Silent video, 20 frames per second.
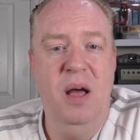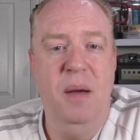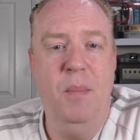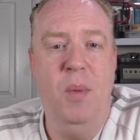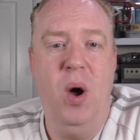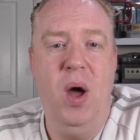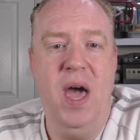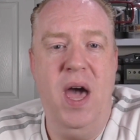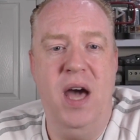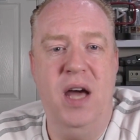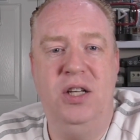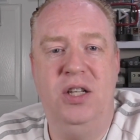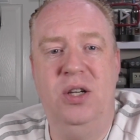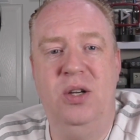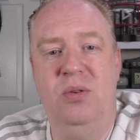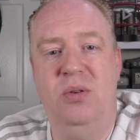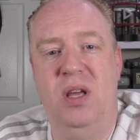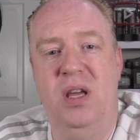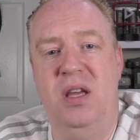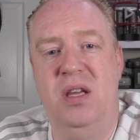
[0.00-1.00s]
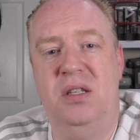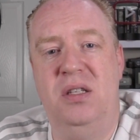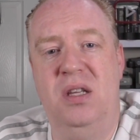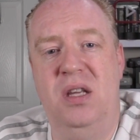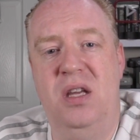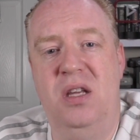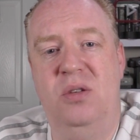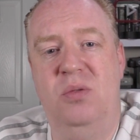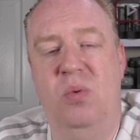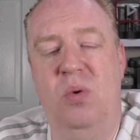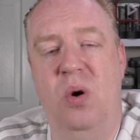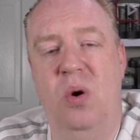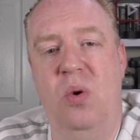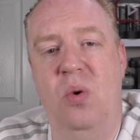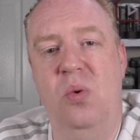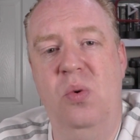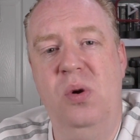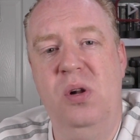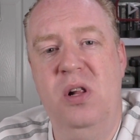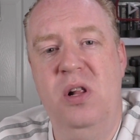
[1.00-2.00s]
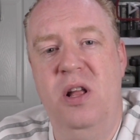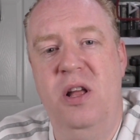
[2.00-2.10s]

my attitude is well,